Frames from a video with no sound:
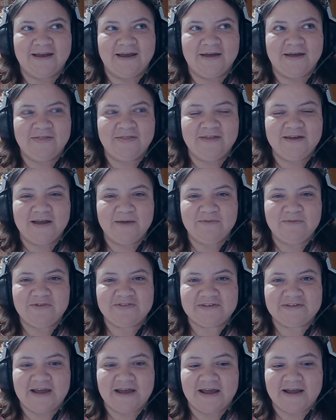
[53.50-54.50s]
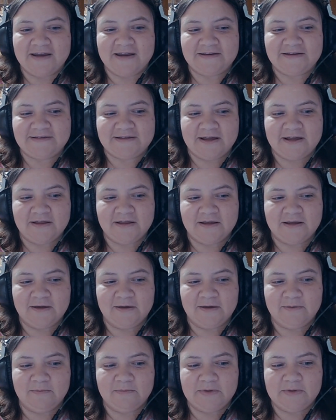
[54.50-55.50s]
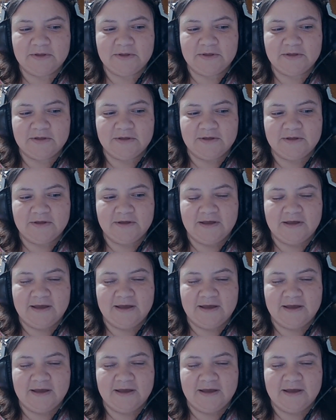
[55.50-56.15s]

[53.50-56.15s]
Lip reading: think I'm just not going to tell him